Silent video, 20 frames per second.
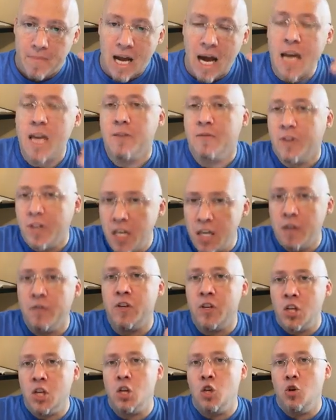I have
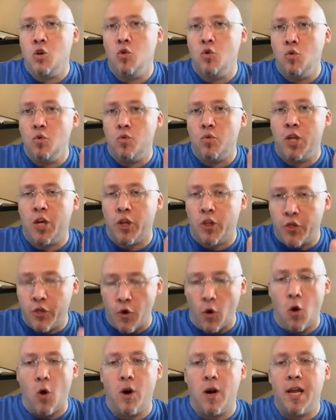given you the
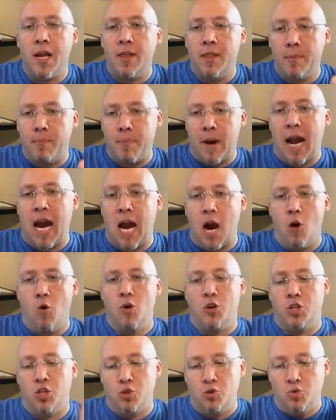authority and the
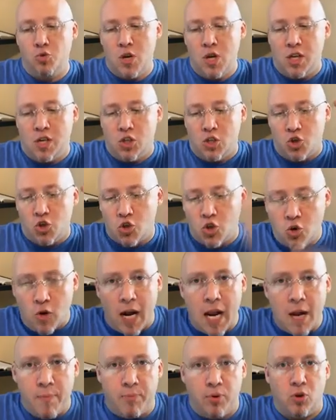power to
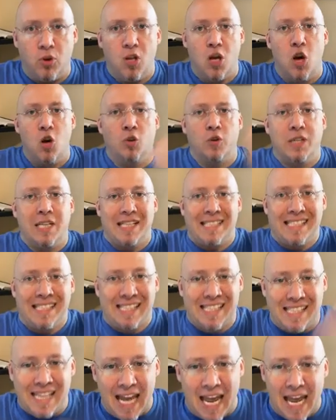trample on
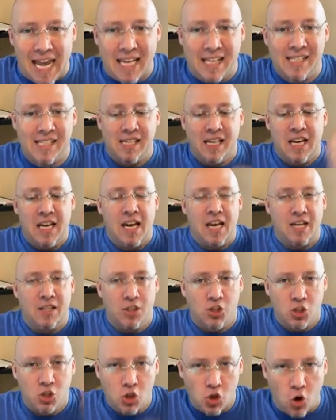snakes
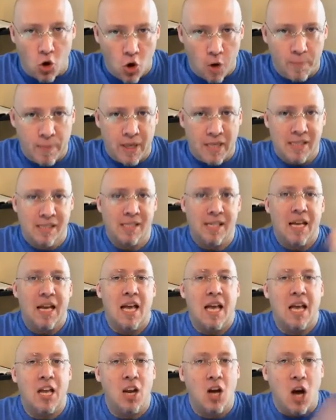and scorpions
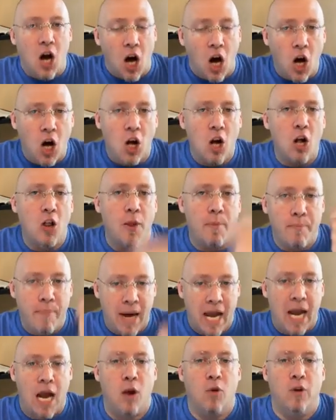and all the
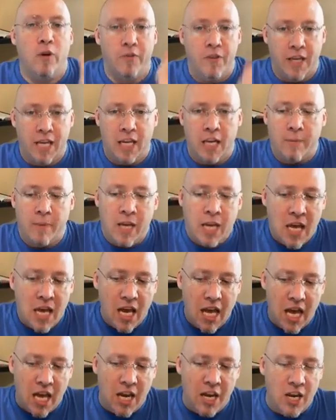power of the enemy,
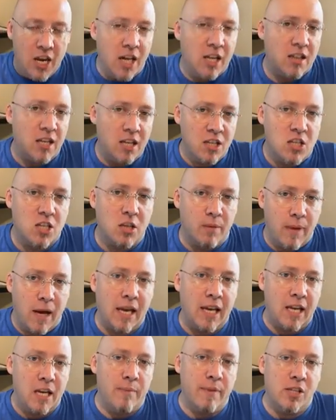and nothing shall
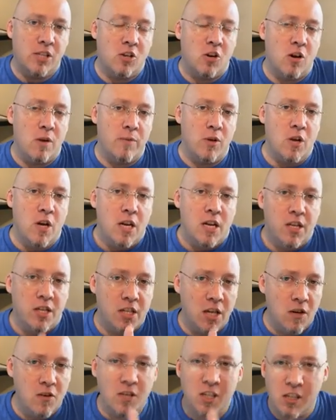by any means harm you.
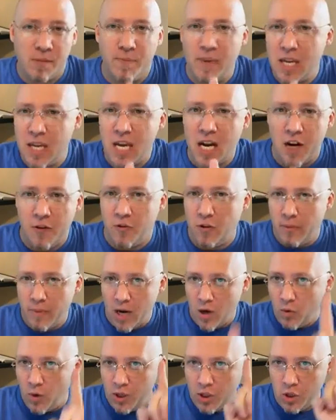Don't just be careful
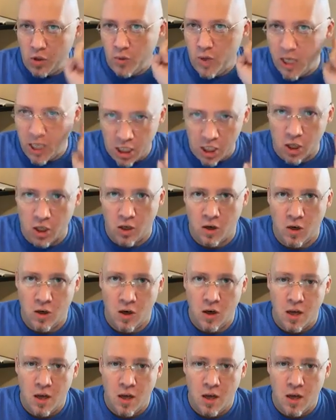about what you hear.